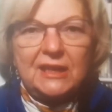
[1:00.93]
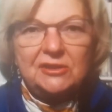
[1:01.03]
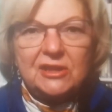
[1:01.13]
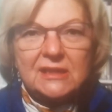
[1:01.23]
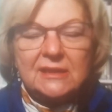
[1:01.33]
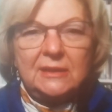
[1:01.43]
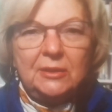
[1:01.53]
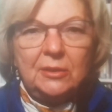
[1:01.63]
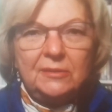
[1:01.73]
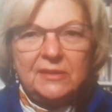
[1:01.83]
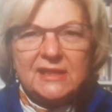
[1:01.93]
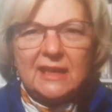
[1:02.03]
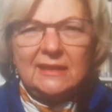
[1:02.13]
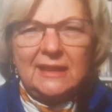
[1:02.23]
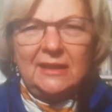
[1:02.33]
or they just,
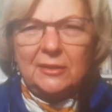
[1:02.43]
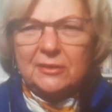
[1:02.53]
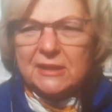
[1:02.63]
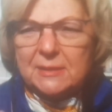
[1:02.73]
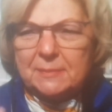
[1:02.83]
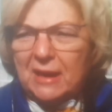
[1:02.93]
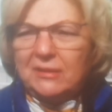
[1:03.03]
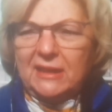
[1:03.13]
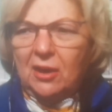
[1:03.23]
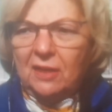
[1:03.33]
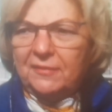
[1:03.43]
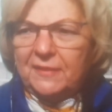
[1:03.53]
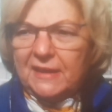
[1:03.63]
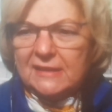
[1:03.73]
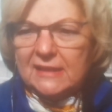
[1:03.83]
suddenly they're spouting off
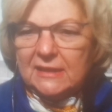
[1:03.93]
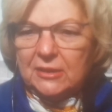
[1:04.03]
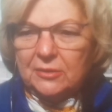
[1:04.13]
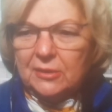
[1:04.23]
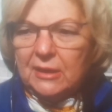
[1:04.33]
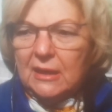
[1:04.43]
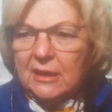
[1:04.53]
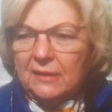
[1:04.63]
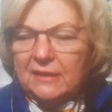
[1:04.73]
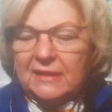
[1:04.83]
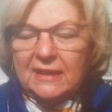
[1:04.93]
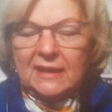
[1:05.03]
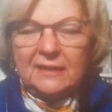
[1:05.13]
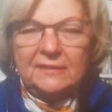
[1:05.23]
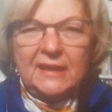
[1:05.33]
things at you
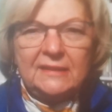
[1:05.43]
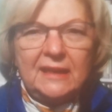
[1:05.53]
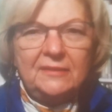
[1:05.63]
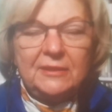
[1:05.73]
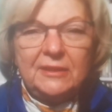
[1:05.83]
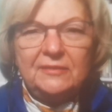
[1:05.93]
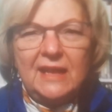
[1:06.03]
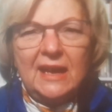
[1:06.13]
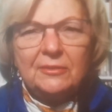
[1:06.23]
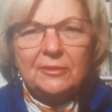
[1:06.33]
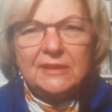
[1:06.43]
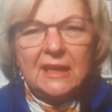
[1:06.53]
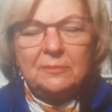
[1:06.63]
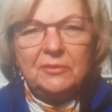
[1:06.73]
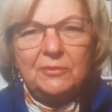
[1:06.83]
that they would have never
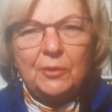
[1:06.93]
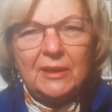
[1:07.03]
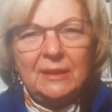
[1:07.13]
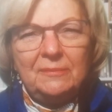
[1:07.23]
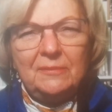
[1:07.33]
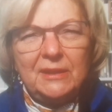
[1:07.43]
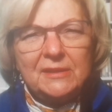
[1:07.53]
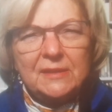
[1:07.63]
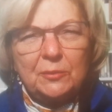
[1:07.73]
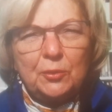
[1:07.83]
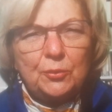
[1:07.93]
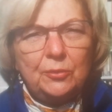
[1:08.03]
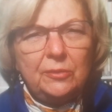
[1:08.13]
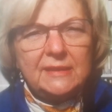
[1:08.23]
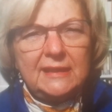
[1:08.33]
done before, and with some
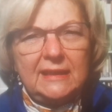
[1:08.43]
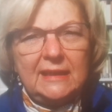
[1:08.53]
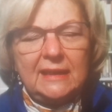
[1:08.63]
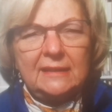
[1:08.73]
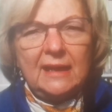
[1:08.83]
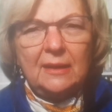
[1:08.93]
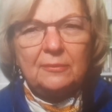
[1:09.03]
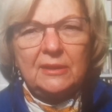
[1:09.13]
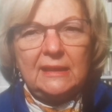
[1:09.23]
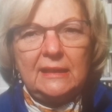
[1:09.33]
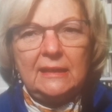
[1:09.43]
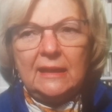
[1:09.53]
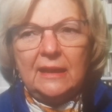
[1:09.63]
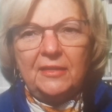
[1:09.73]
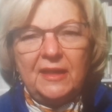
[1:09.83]
cruelty and not really
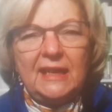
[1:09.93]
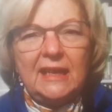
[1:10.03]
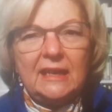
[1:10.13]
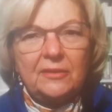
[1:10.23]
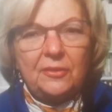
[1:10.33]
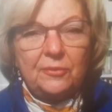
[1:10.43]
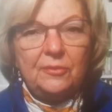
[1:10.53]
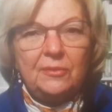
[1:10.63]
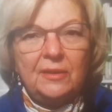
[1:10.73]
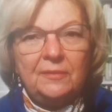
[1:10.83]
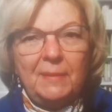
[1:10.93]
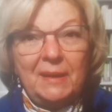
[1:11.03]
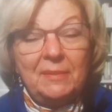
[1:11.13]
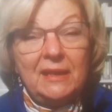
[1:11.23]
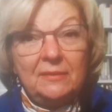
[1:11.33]
thinking it through of
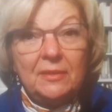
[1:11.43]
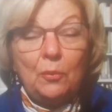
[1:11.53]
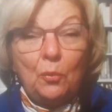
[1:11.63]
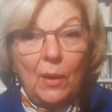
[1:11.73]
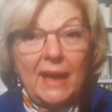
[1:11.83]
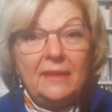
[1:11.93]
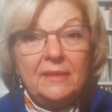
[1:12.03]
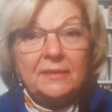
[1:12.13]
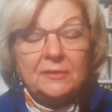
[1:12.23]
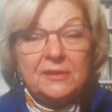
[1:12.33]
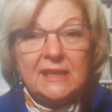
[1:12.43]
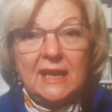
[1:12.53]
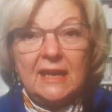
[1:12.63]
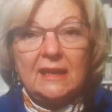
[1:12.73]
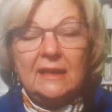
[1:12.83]
maybe even the way that they're
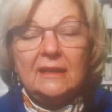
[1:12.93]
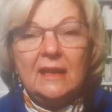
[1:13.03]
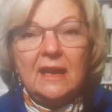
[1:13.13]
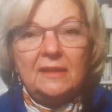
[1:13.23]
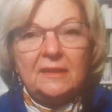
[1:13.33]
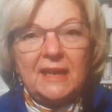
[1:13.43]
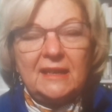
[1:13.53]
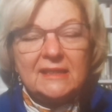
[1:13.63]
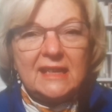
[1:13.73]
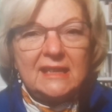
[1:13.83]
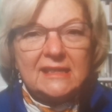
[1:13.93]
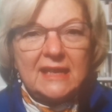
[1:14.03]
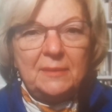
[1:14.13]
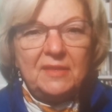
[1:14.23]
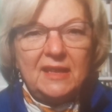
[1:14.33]
saying it, that they could say the
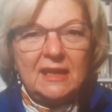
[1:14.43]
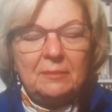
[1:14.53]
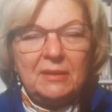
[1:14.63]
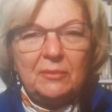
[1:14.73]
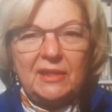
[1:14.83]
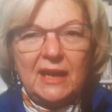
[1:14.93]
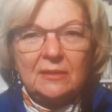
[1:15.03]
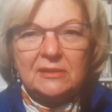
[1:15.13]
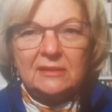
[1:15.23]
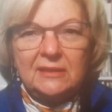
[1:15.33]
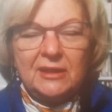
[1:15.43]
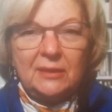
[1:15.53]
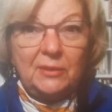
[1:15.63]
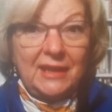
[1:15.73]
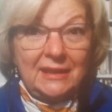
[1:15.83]
same thing, but without delivering
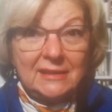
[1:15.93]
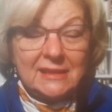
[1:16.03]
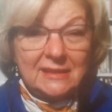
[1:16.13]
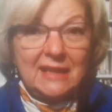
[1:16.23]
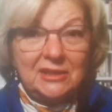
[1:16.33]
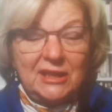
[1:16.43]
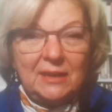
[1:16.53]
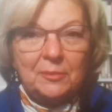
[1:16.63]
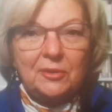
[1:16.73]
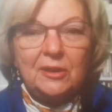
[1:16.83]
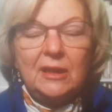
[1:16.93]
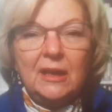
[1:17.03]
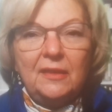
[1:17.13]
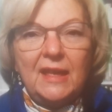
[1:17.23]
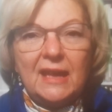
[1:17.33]
it with a sledgehammer.
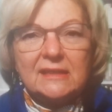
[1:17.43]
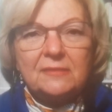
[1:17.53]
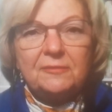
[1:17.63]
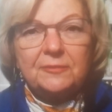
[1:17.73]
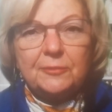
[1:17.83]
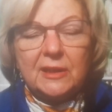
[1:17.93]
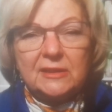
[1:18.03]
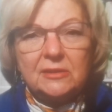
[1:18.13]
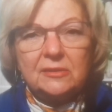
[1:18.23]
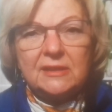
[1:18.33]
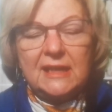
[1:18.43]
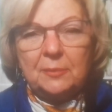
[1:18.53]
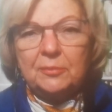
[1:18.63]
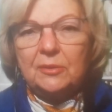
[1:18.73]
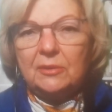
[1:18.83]
That's frontal
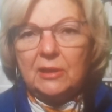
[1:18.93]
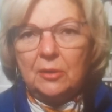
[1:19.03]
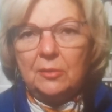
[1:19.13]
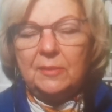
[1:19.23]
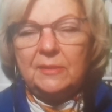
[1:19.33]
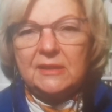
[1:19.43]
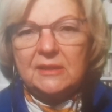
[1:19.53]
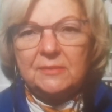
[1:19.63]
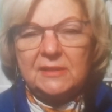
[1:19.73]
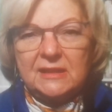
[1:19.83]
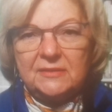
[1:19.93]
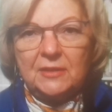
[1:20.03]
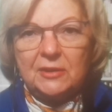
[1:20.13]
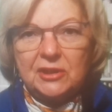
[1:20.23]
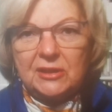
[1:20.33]
temporal lobe
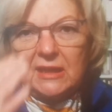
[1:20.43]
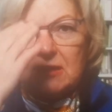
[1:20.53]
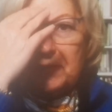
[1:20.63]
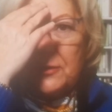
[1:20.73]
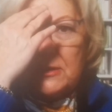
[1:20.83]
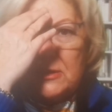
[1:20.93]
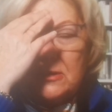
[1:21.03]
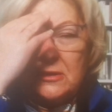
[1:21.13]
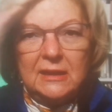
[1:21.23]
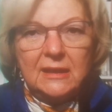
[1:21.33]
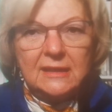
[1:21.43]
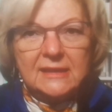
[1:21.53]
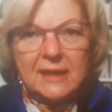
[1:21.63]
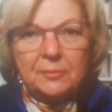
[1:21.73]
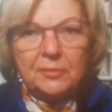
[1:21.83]
dysfunction. That's frontal
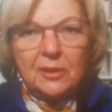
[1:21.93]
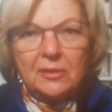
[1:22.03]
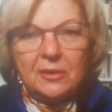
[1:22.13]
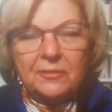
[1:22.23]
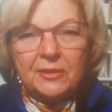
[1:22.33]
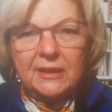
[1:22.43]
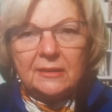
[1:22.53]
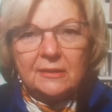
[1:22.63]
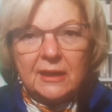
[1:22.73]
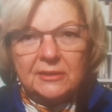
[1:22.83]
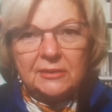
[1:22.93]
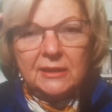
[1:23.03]
temporal over here